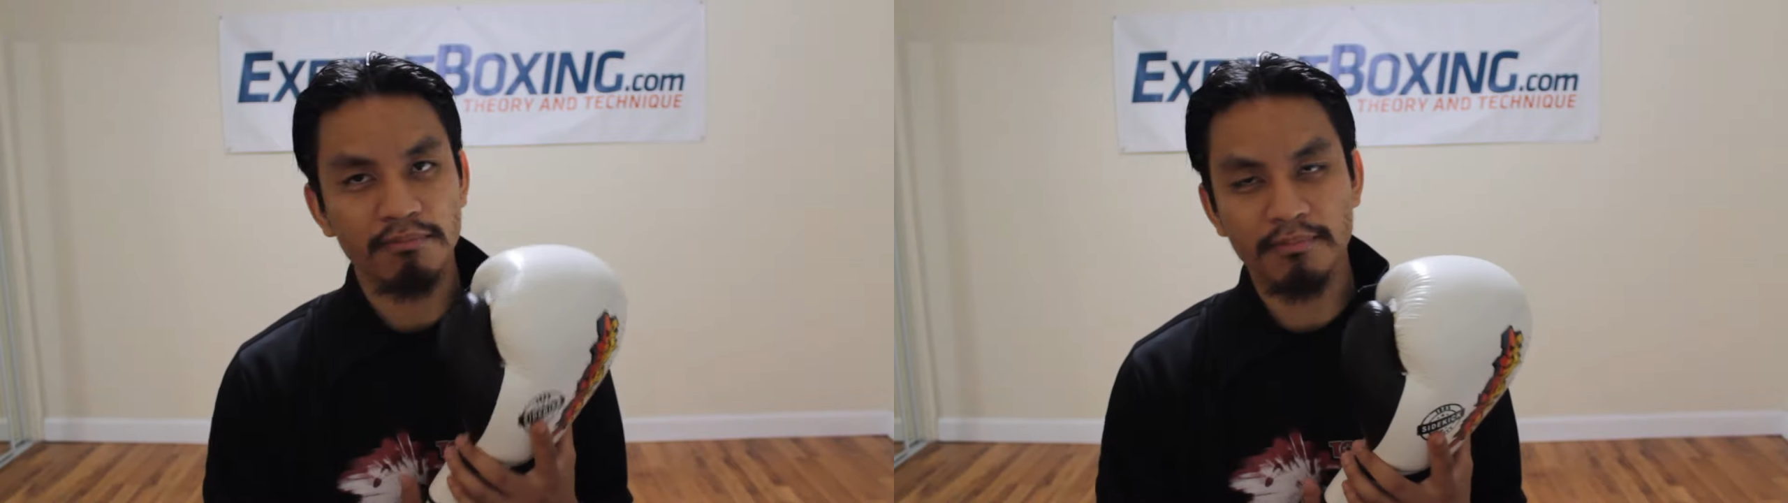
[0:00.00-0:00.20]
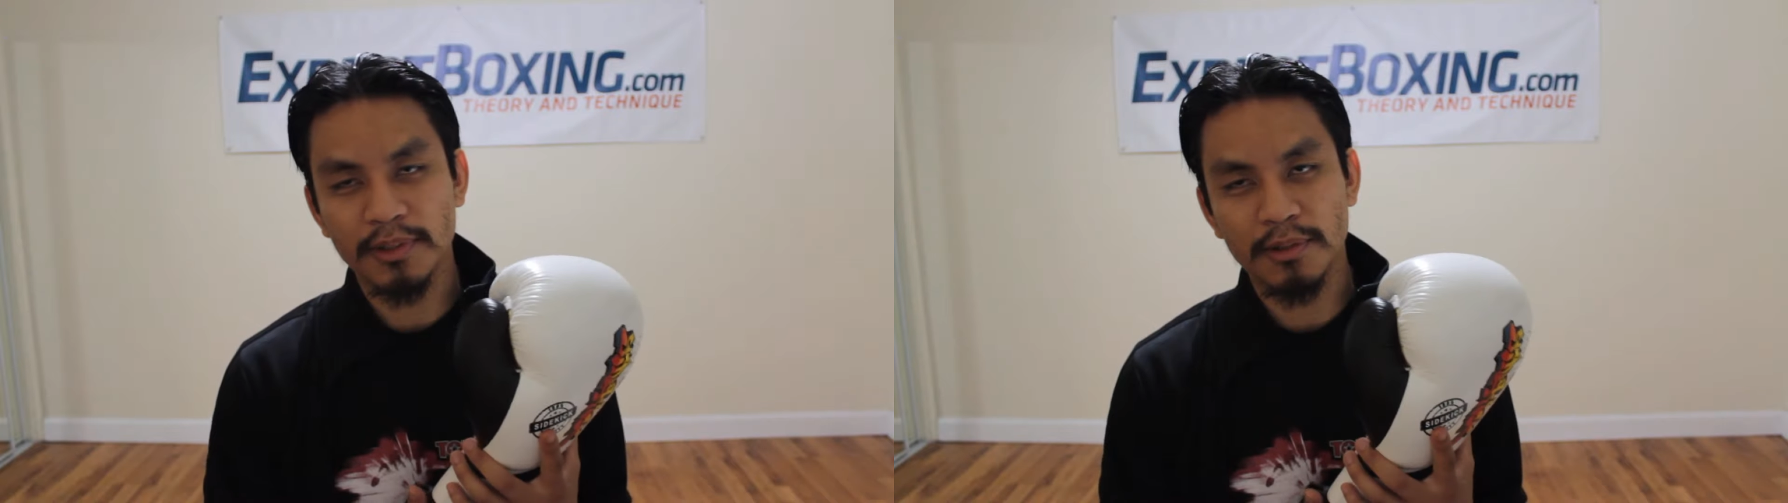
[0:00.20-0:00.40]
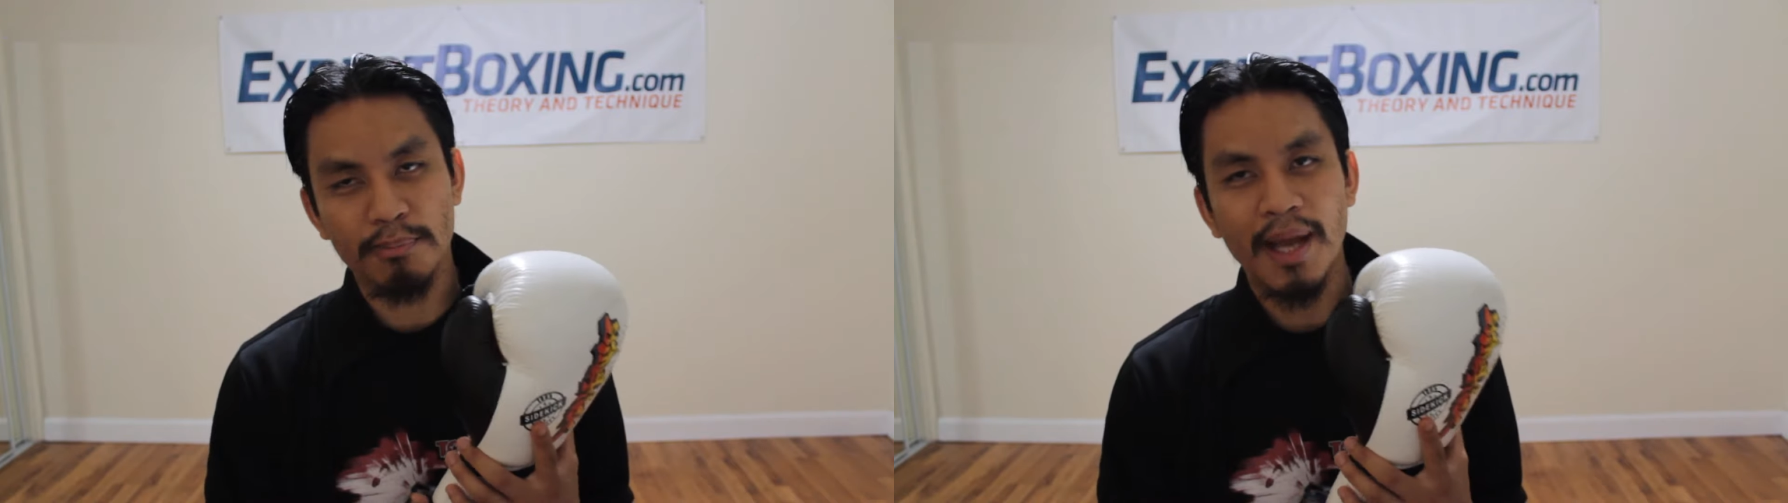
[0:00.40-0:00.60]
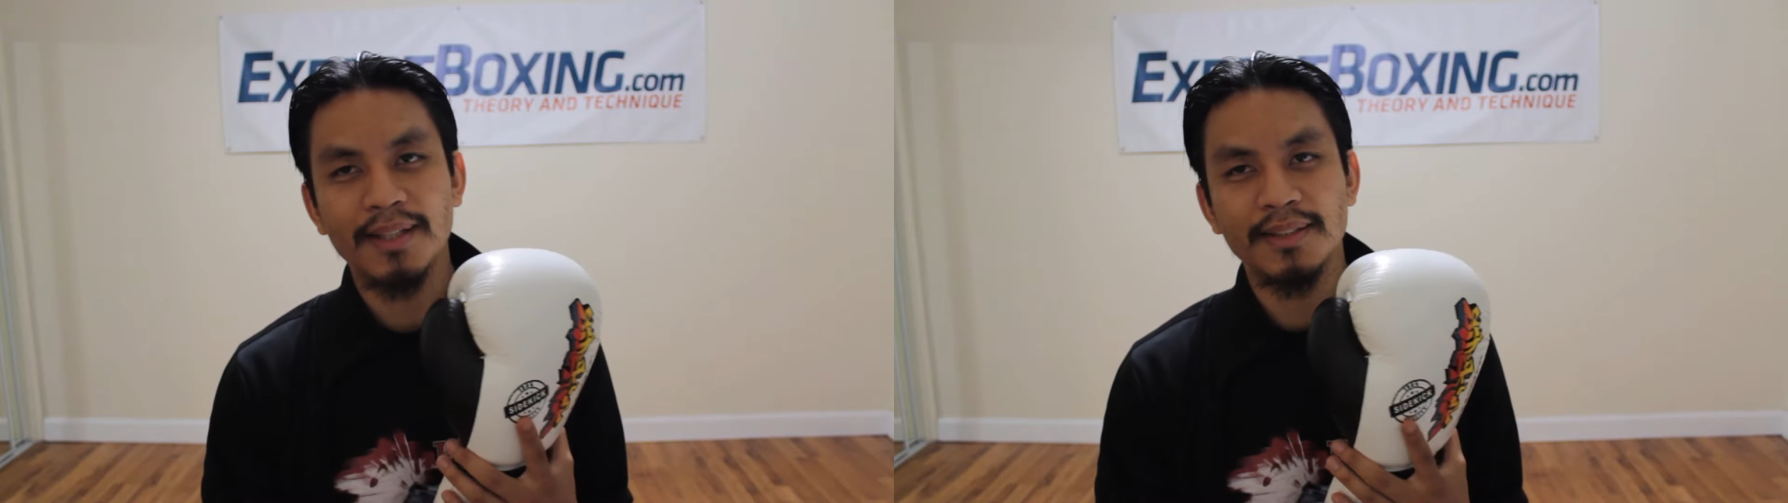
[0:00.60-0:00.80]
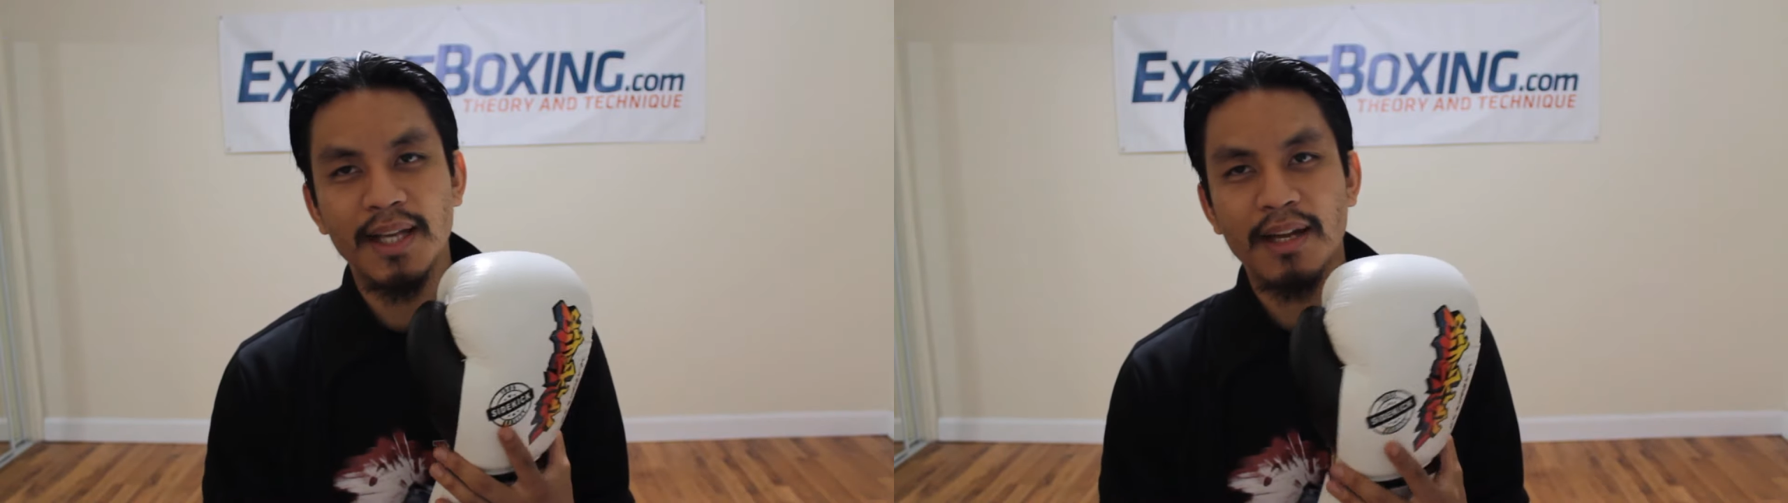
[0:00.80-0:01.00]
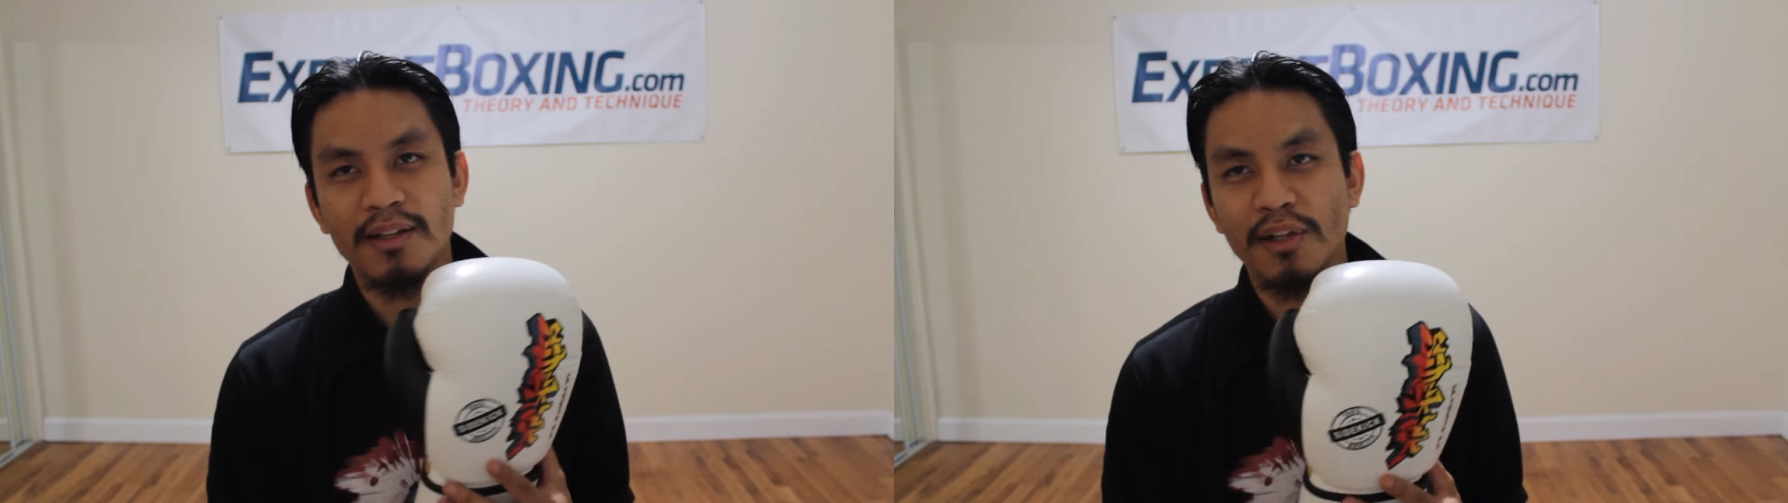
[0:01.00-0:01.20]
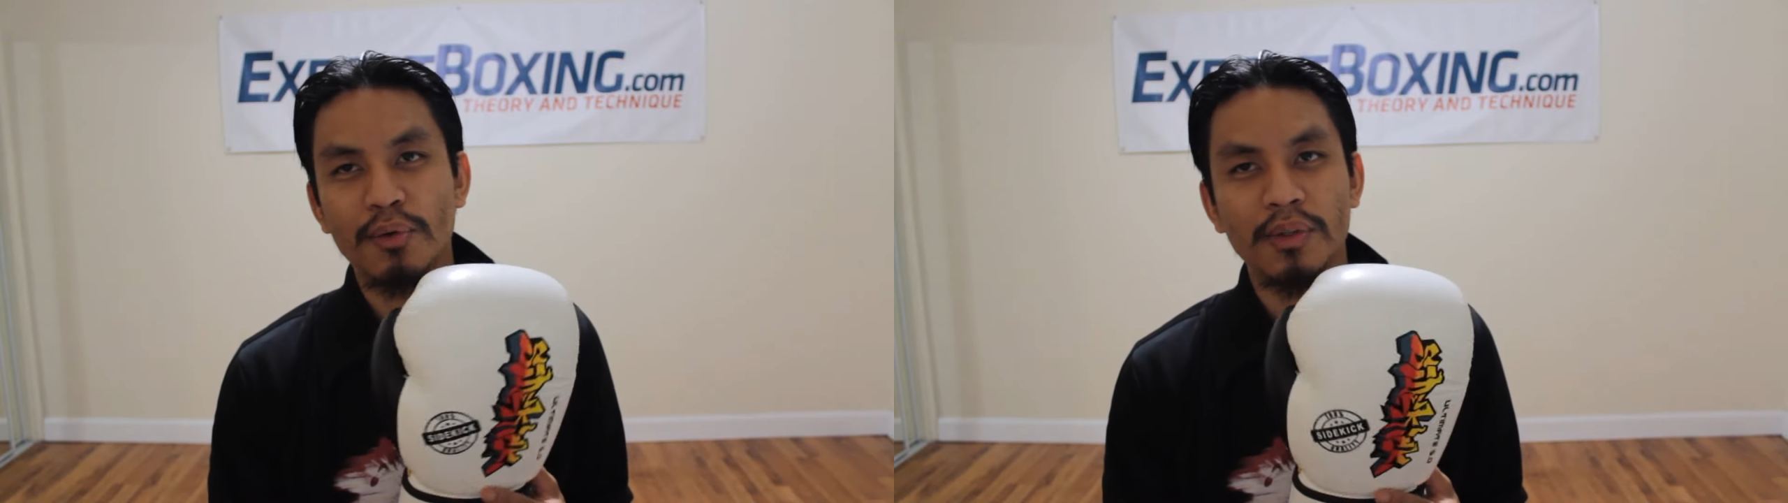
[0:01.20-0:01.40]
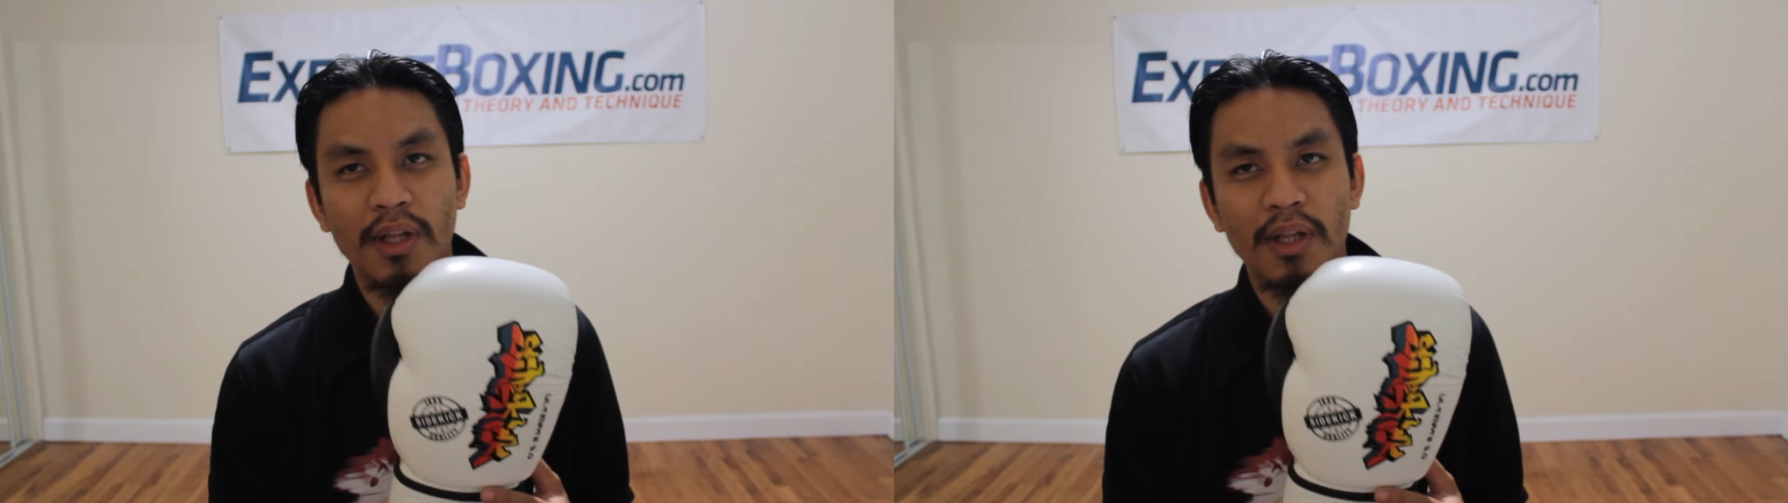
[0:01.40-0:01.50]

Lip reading: They're Pakistan clone